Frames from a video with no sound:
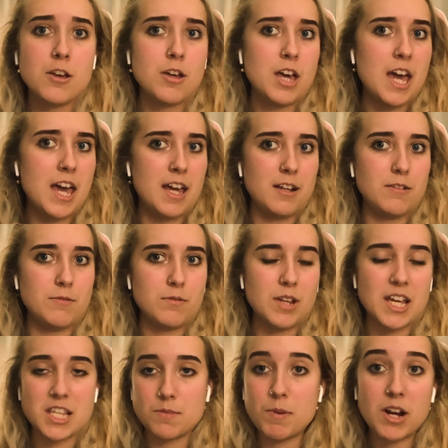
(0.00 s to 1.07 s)
and
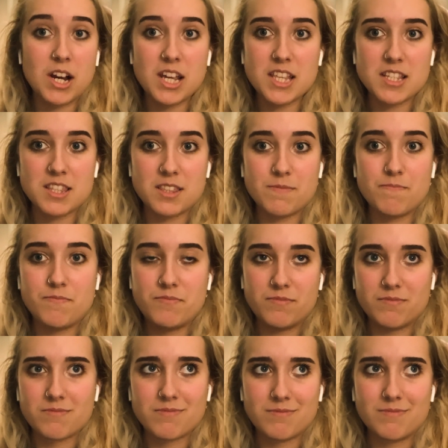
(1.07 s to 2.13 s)
experience
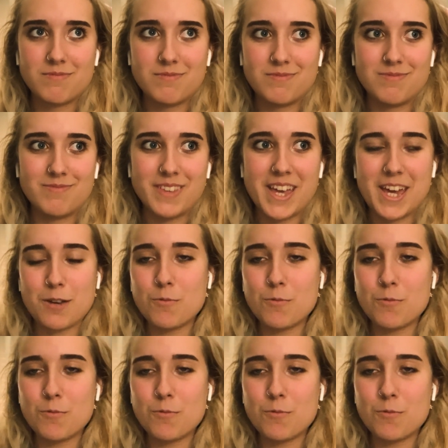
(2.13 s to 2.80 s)
like